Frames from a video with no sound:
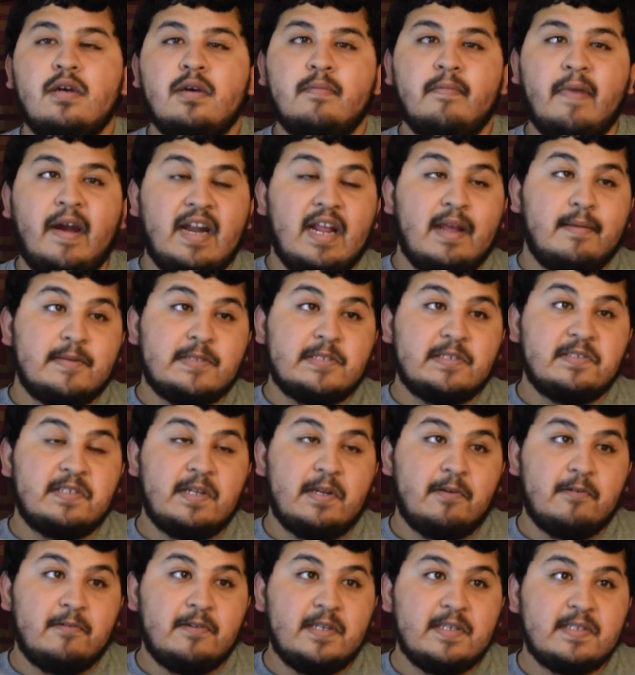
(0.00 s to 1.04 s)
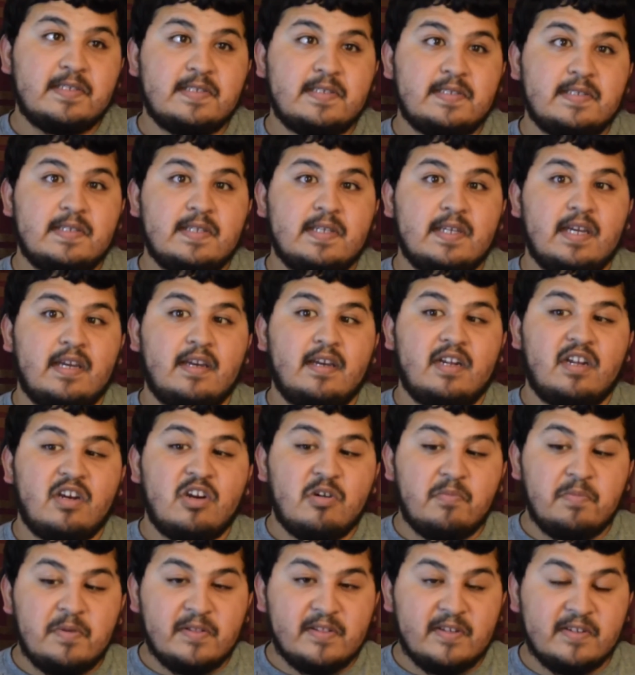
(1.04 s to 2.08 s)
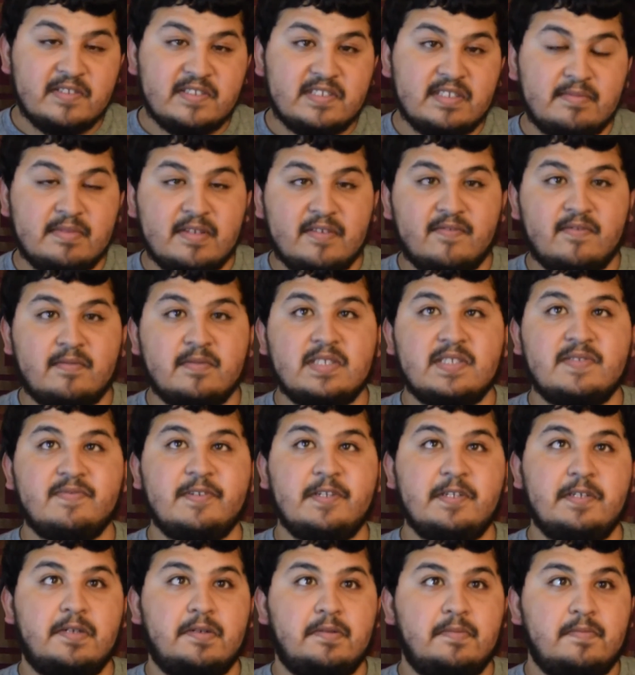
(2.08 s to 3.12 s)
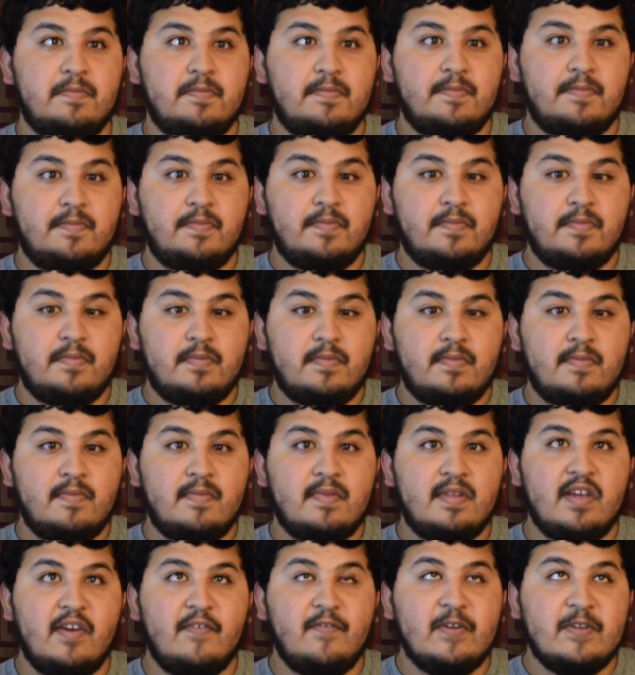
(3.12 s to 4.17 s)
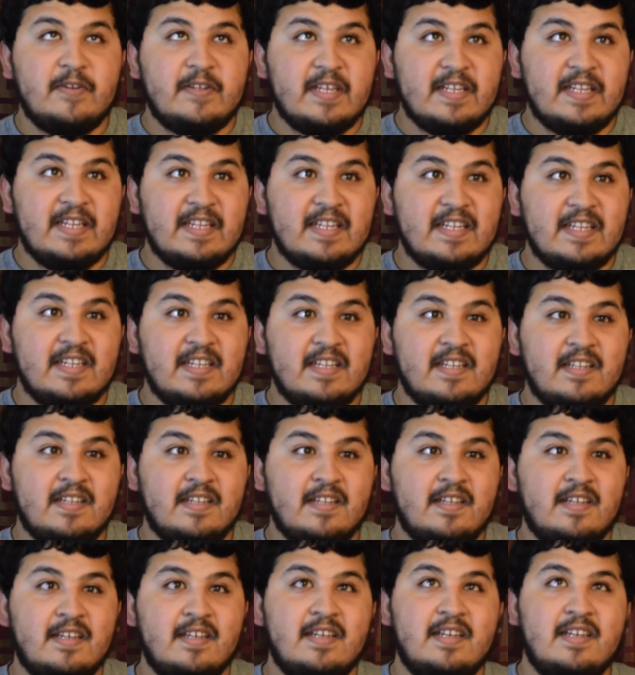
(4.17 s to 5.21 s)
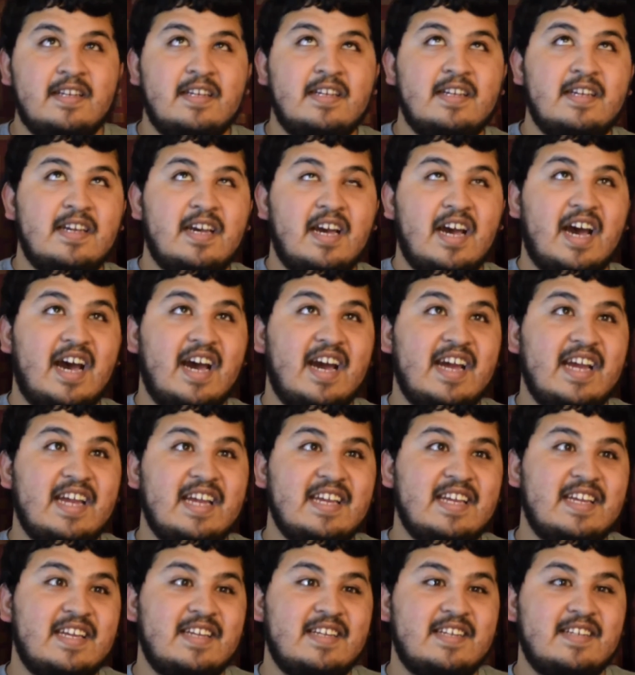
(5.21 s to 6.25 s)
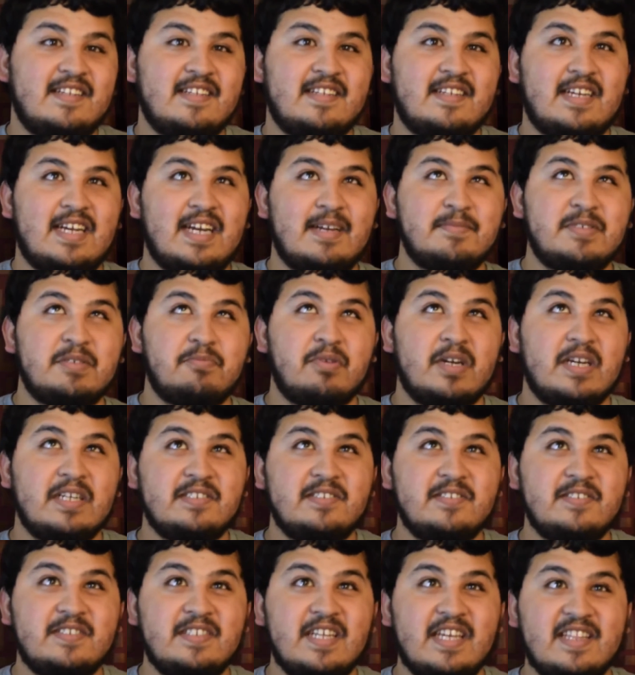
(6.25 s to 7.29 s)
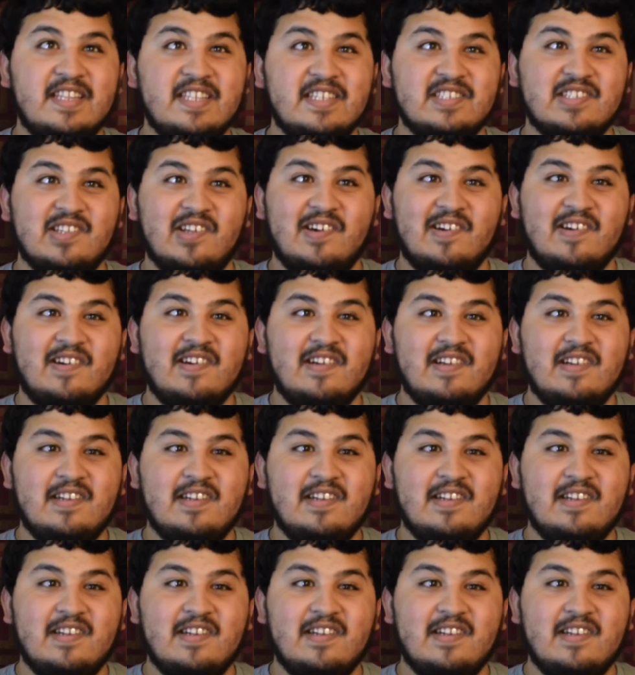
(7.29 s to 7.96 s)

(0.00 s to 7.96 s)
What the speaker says: My name is Jose Ruiz, and I hope you learned something from this video. If you didn't, hi, I'm surprised you stayed this long.